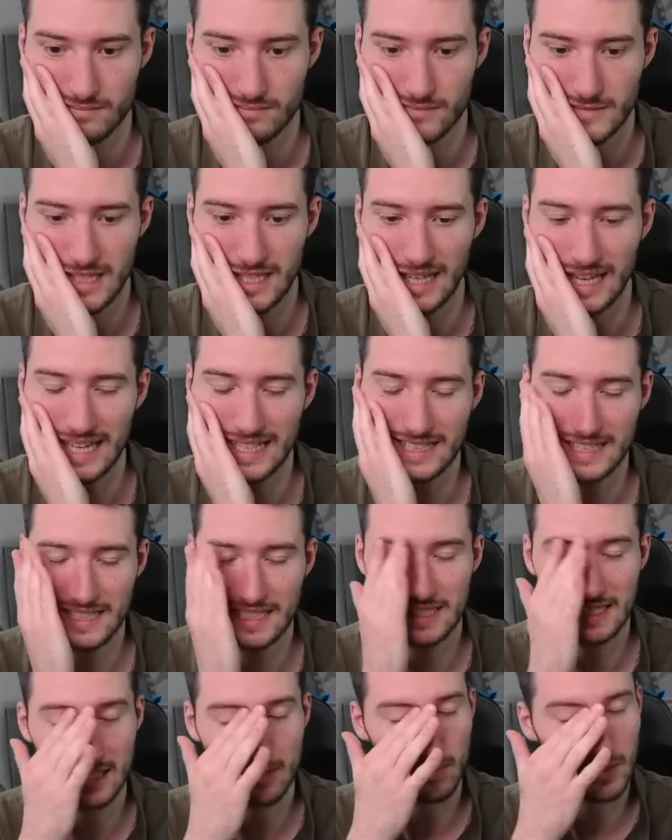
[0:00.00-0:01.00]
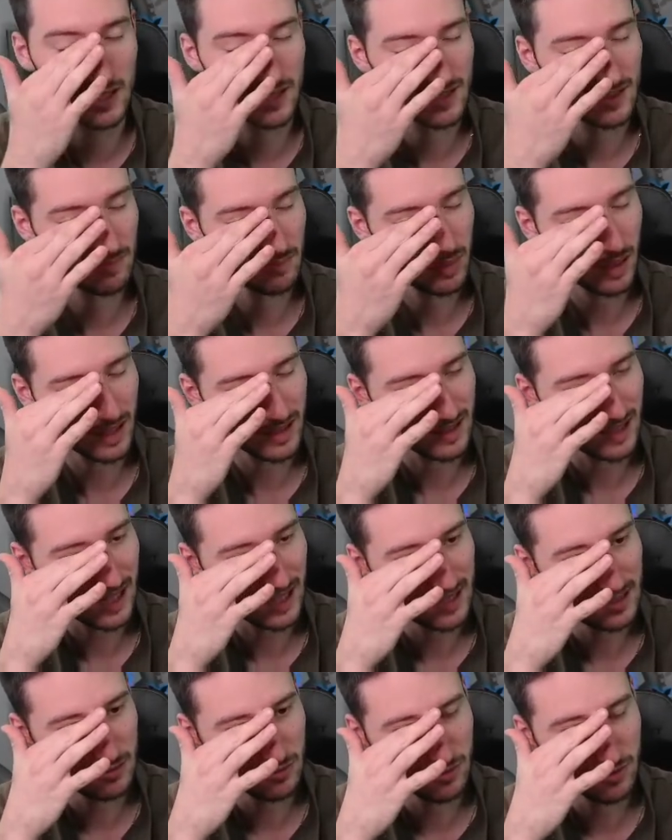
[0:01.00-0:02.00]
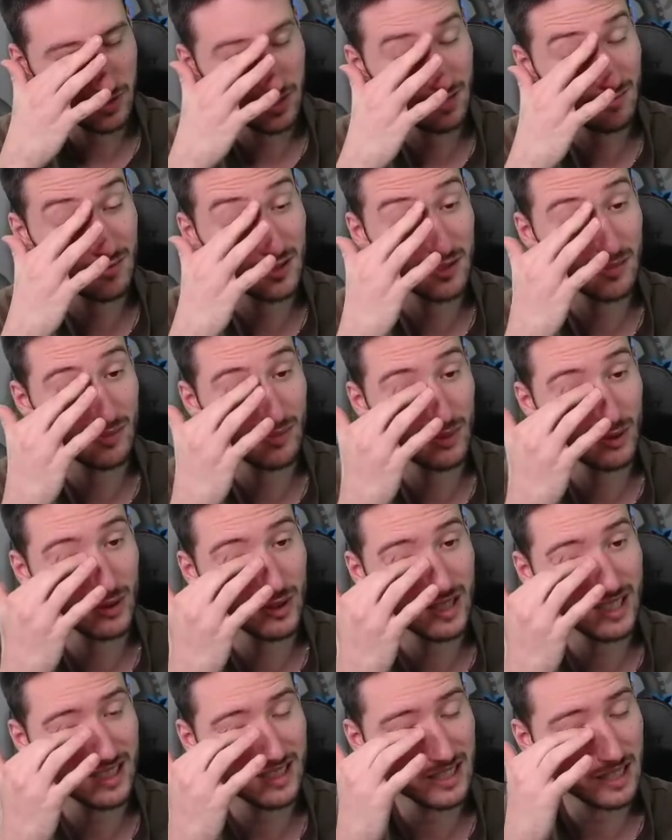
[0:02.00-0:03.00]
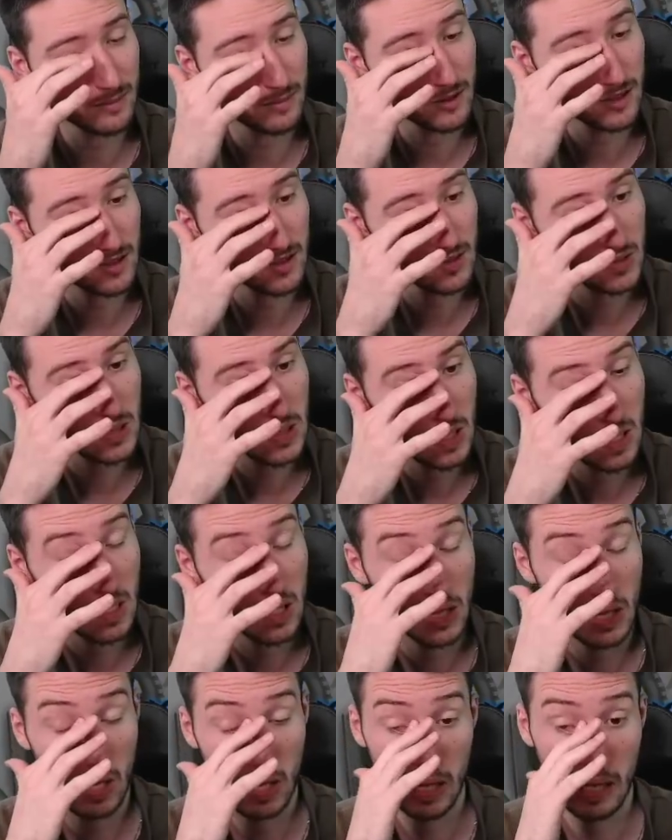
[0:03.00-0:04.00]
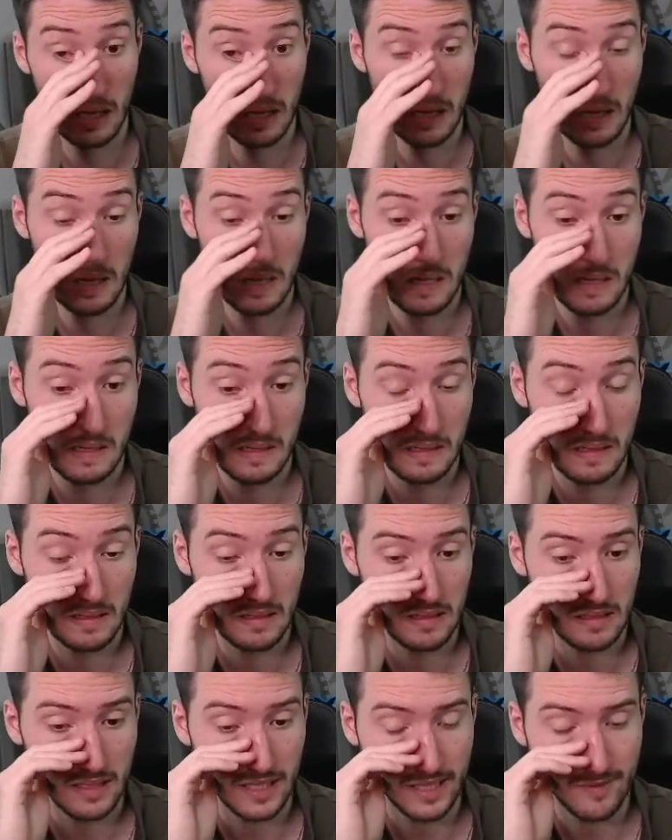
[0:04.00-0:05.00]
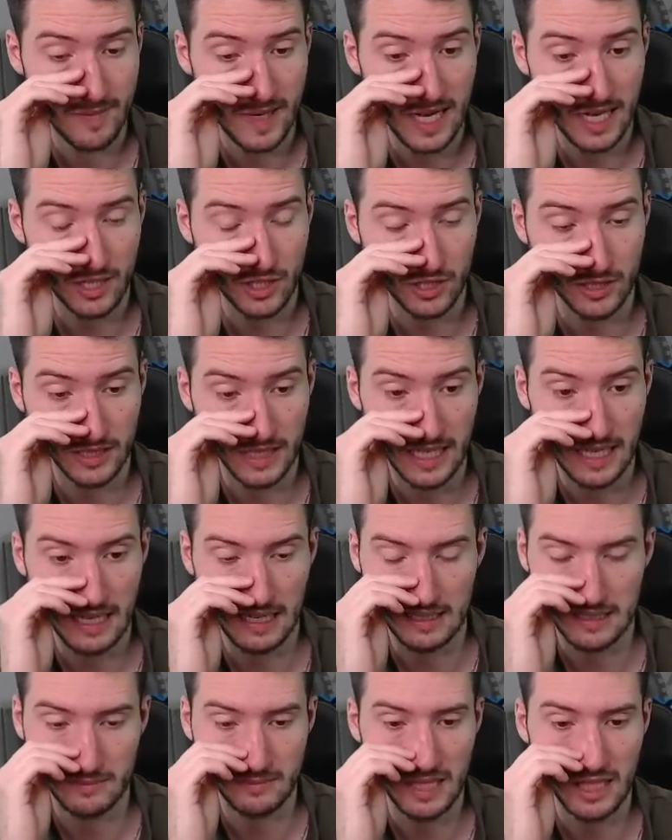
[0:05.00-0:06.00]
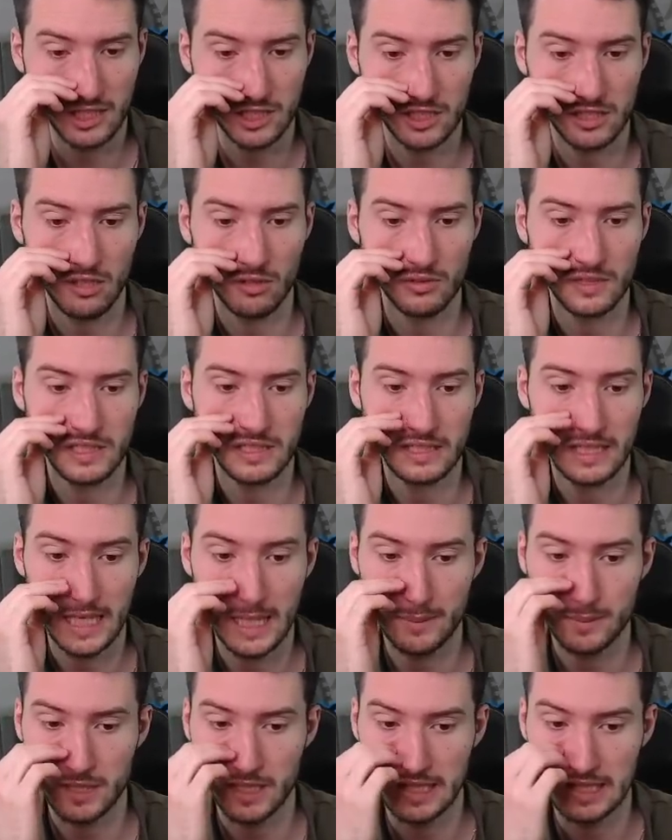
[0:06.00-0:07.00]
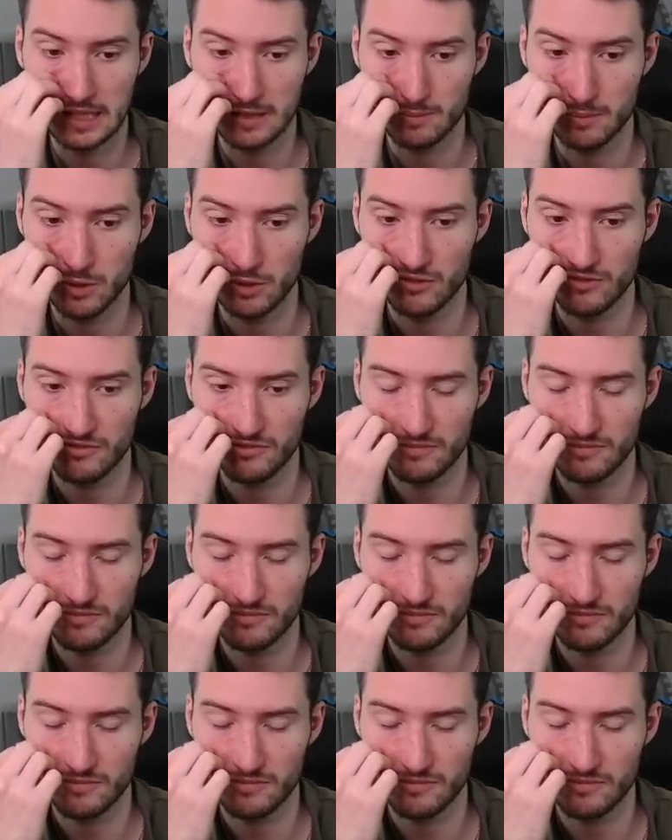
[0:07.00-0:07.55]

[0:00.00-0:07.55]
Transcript: Lightning Helix plus High Noon seems pretty exceptional. Like, imagine that. Imagine how these games against both